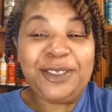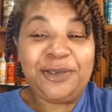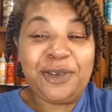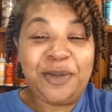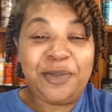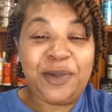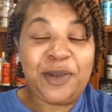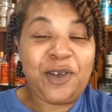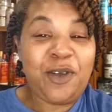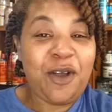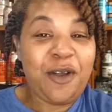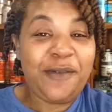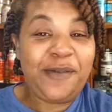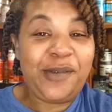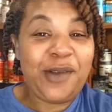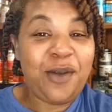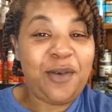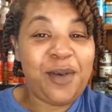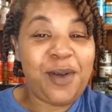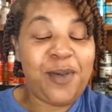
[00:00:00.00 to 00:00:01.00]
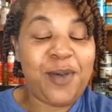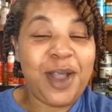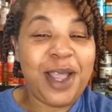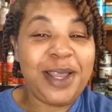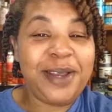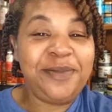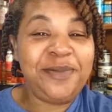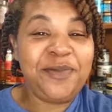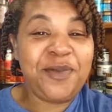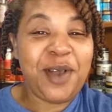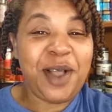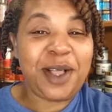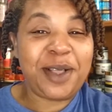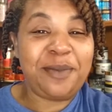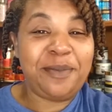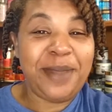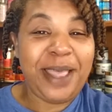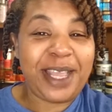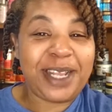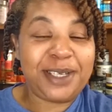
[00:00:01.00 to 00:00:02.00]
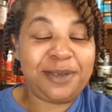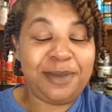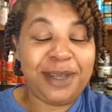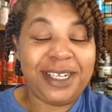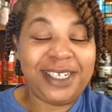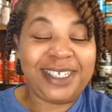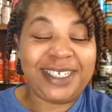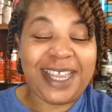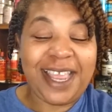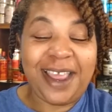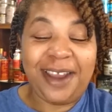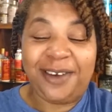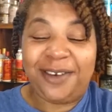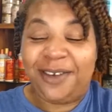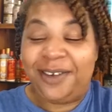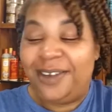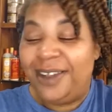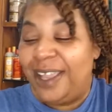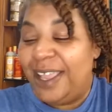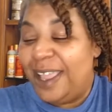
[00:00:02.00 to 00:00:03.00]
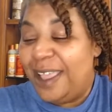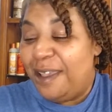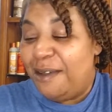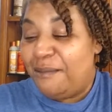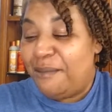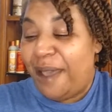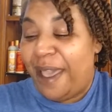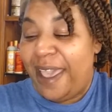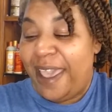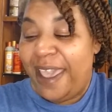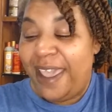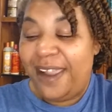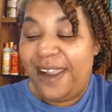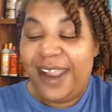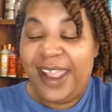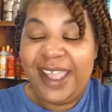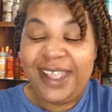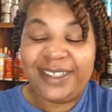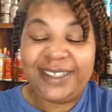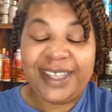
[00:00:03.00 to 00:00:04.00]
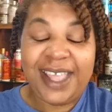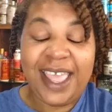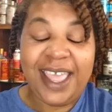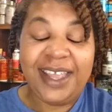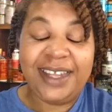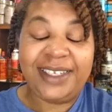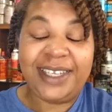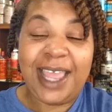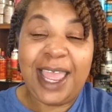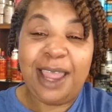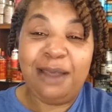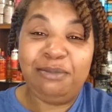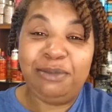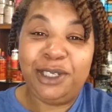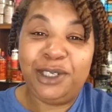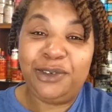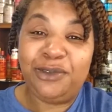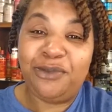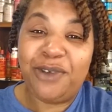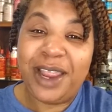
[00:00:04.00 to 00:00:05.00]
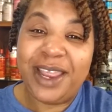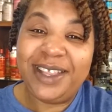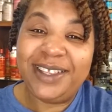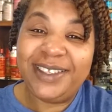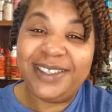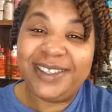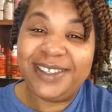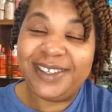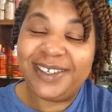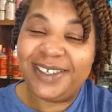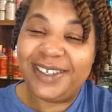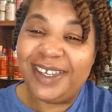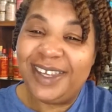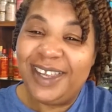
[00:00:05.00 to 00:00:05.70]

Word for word: McCoy, 411, welcome back to my channel. My hair has had time to rest.